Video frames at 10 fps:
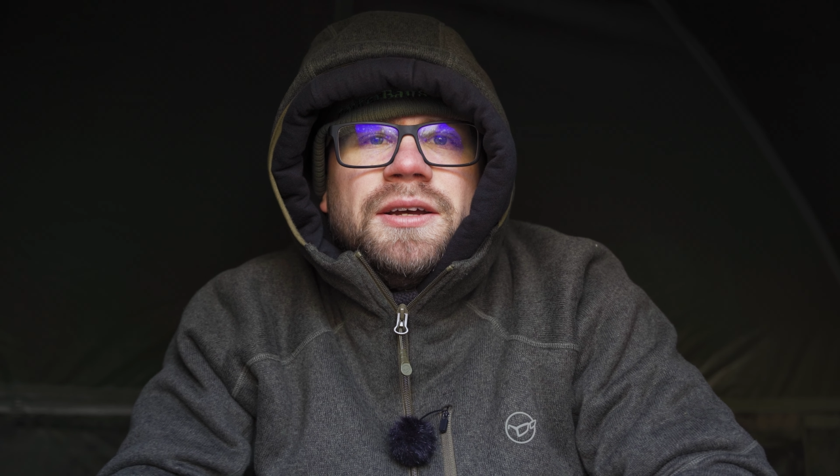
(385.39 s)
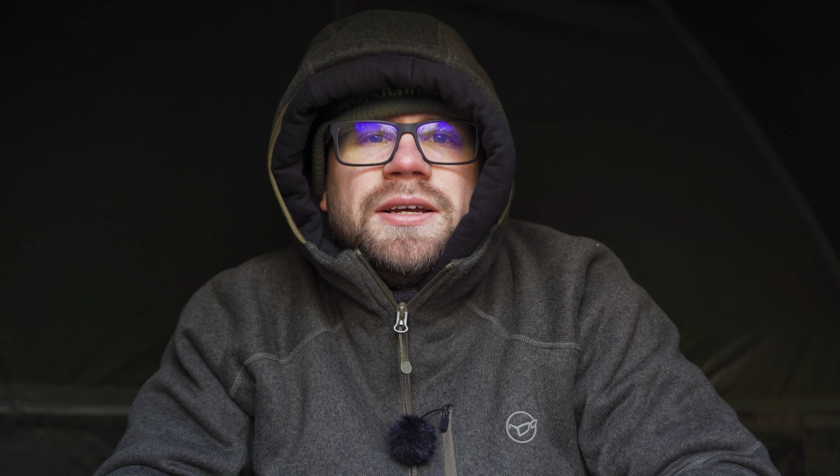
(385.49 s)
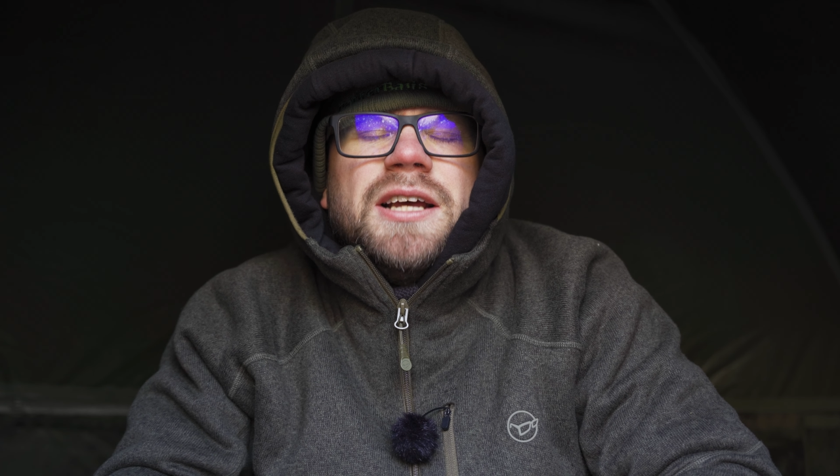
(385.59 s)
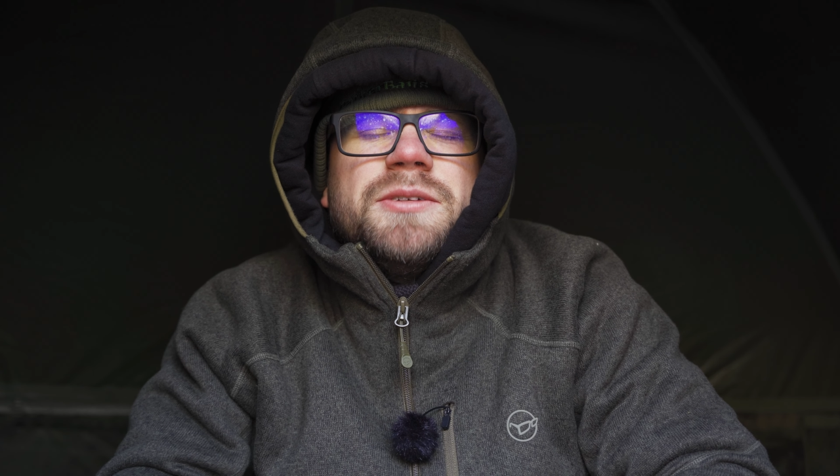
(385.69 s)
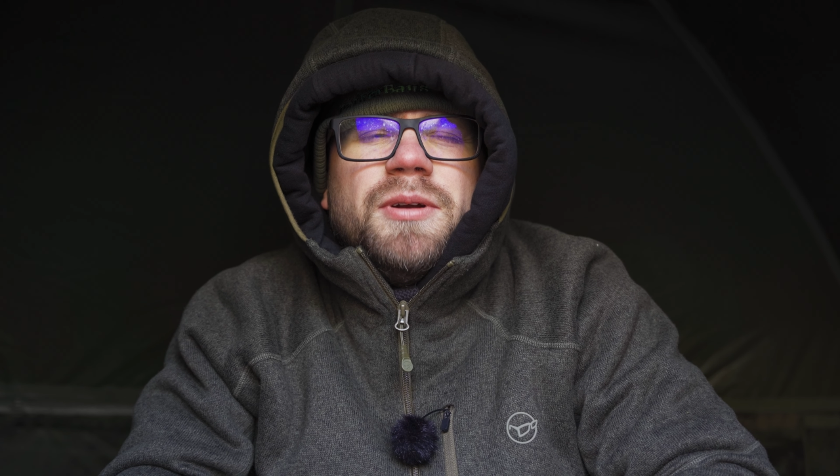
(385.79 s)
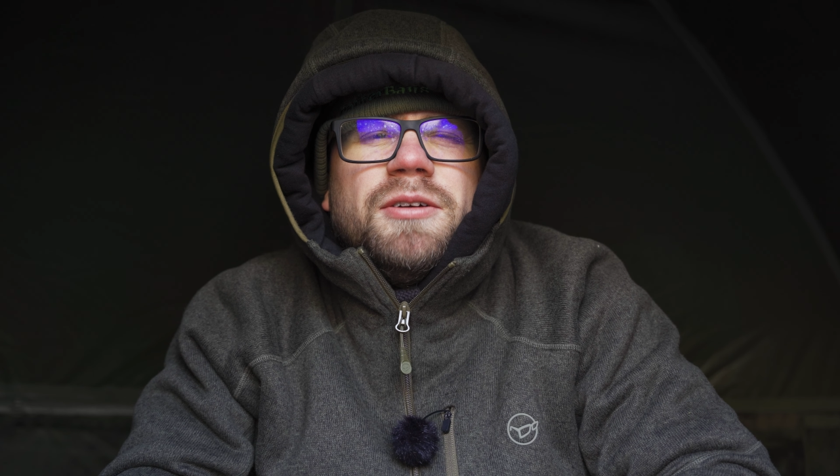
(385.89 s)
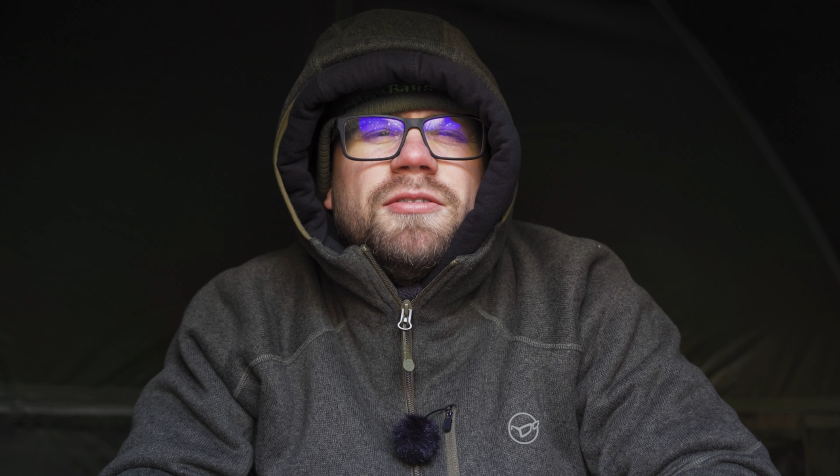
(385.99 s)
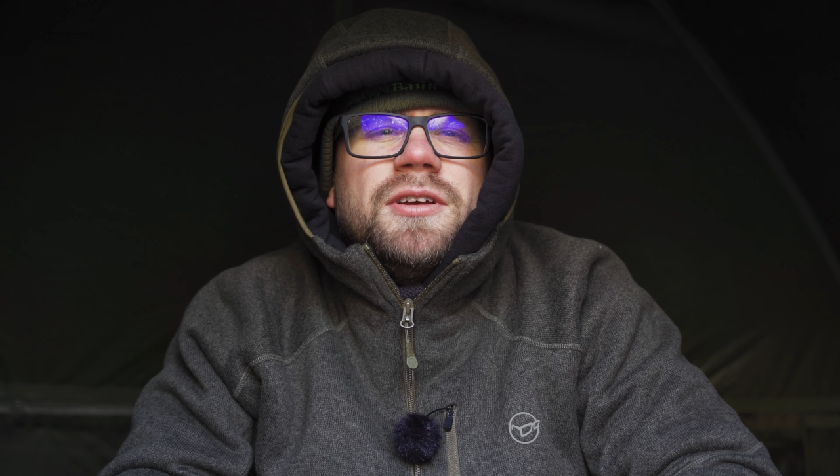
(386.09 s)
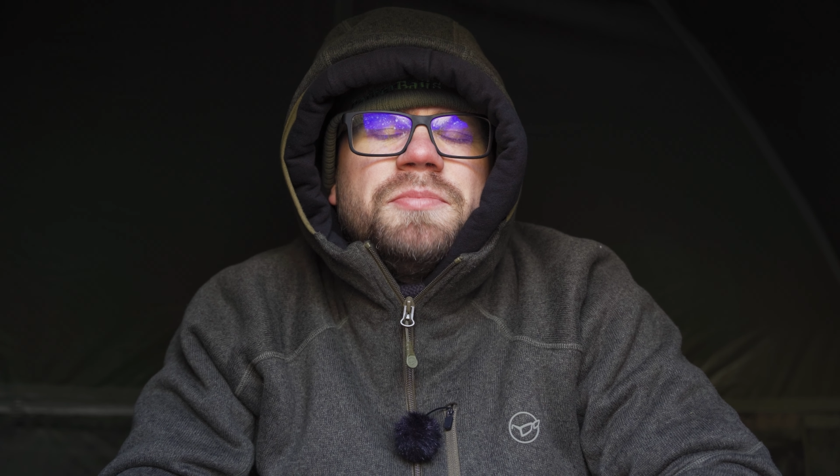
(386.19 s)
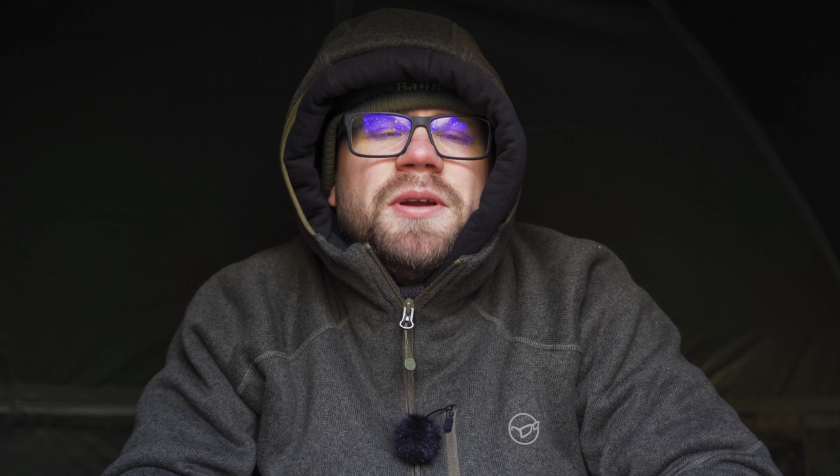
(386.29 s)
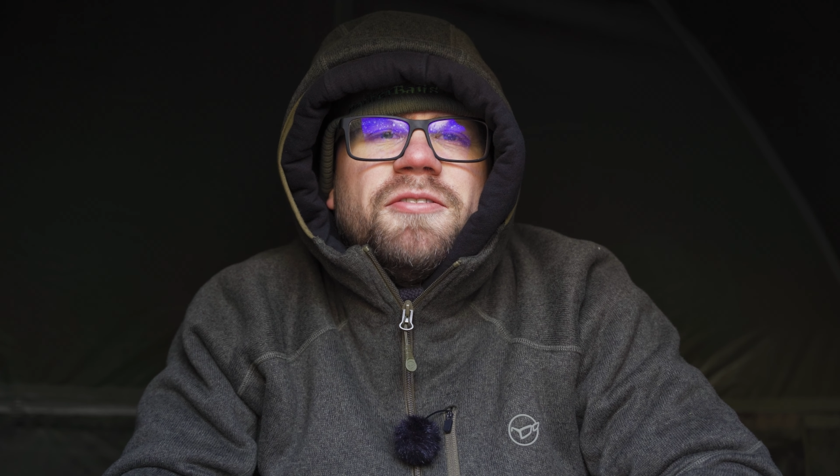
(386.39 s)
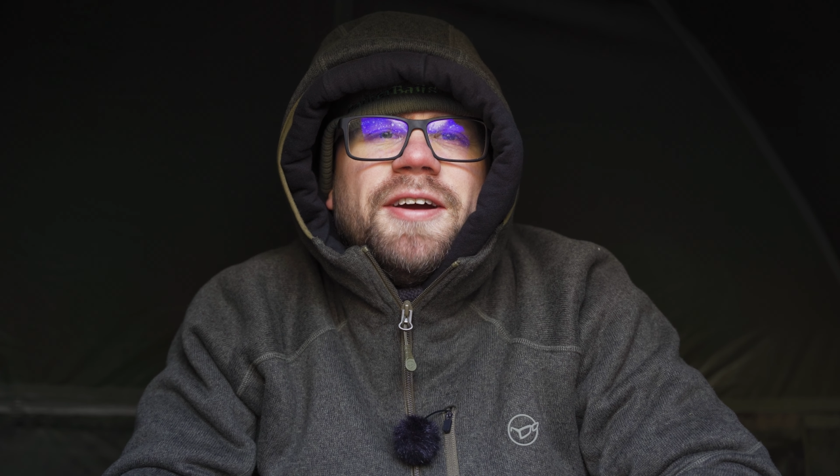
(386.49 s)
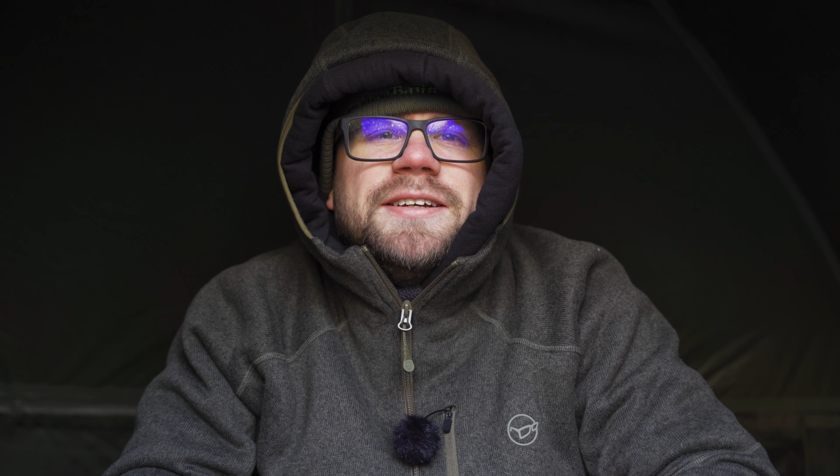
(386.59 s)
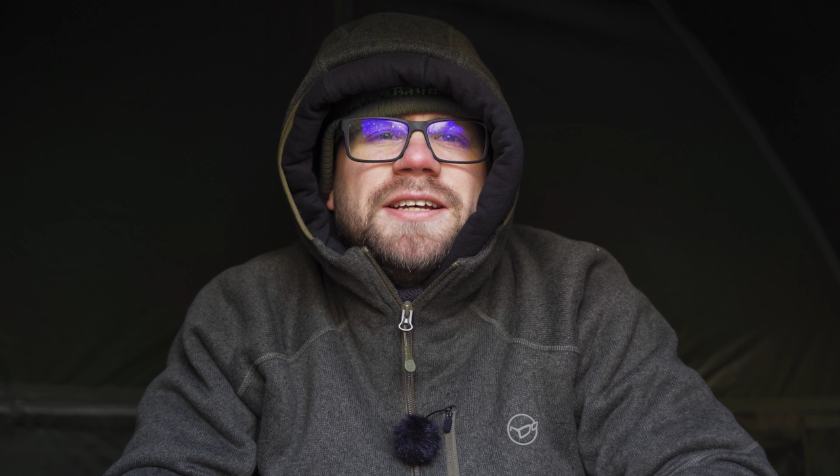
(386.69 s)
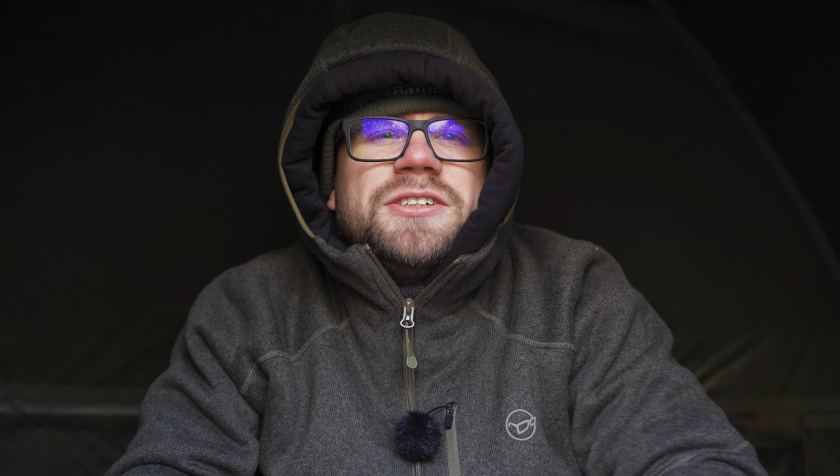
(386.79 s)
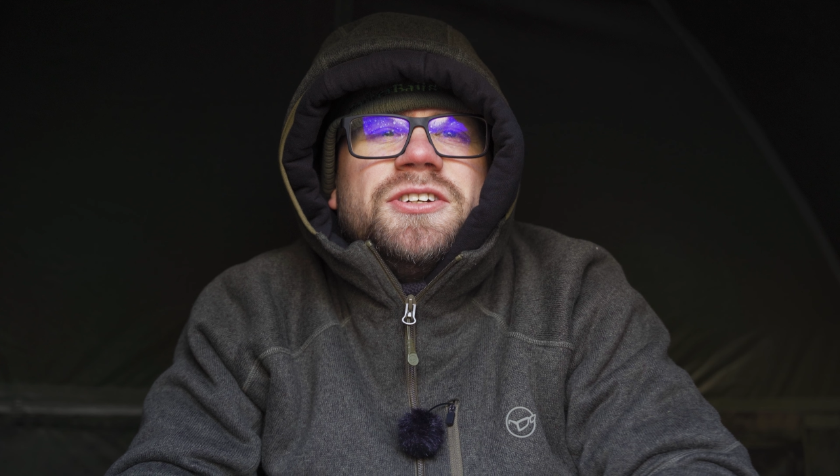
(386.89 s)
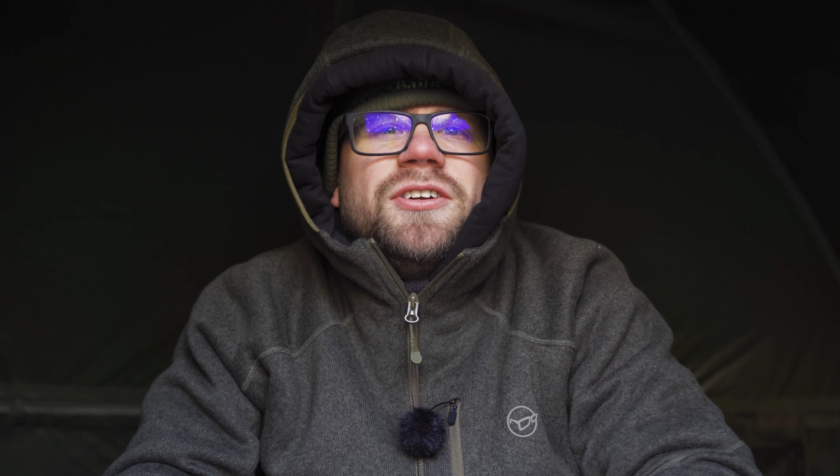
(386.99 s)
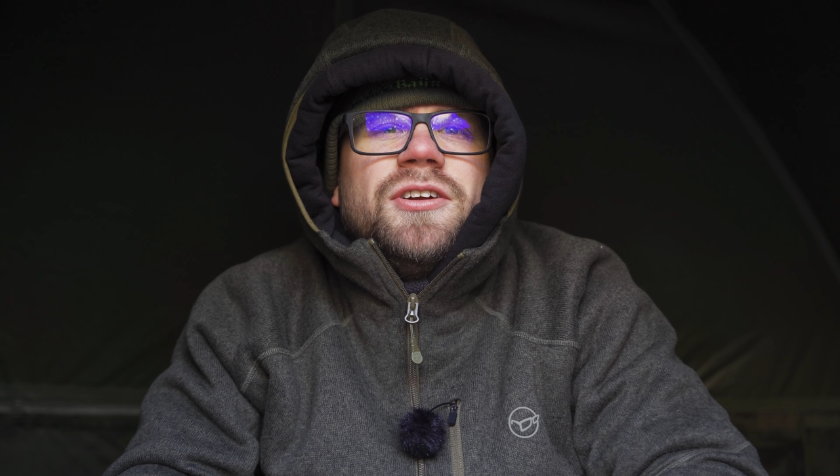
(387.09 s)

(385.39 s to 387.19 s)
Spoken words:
yeah, it's been a great session,